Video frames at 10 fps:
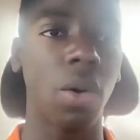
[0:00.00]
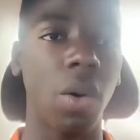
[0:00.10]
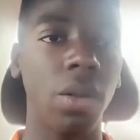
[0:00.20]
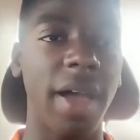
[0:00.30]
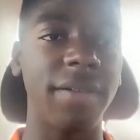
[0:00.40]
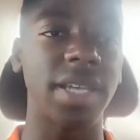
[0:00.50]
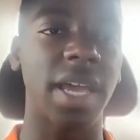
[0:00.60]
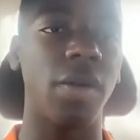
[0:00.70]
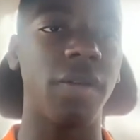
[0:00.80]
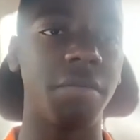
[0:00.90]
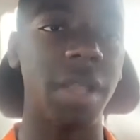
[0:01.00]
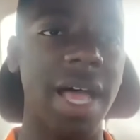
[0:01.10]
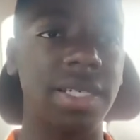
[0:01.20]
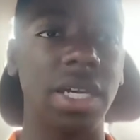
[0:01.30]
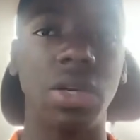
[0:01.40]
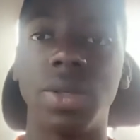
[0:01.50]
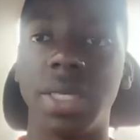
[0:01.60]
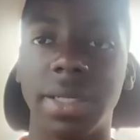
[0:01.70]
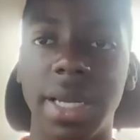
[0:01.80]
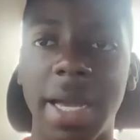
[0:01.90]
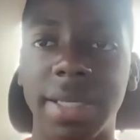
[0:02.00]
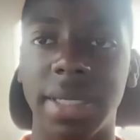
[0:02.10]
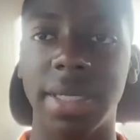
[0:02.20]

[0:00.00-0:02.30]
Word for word: whole life cycle of plastic using science and